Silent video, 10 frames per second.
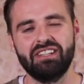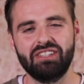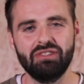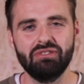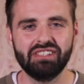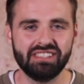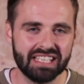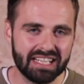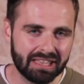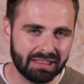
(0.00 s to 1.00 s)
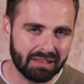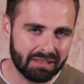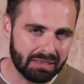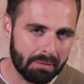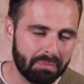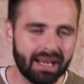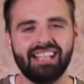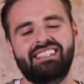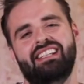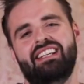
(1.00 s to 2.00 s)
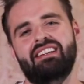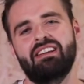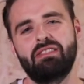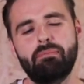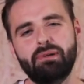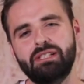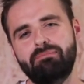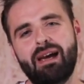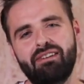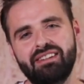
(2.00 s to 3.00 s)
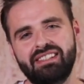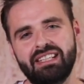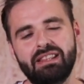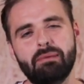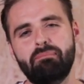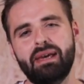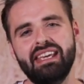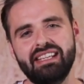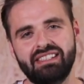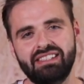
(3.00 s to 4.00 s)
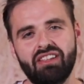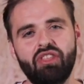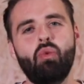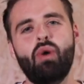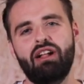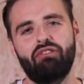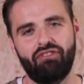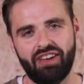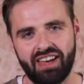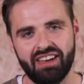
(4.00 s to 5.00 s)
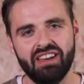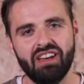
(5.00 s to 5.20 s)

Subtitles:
to seek the blessing, the prosperity, the peace, the welfare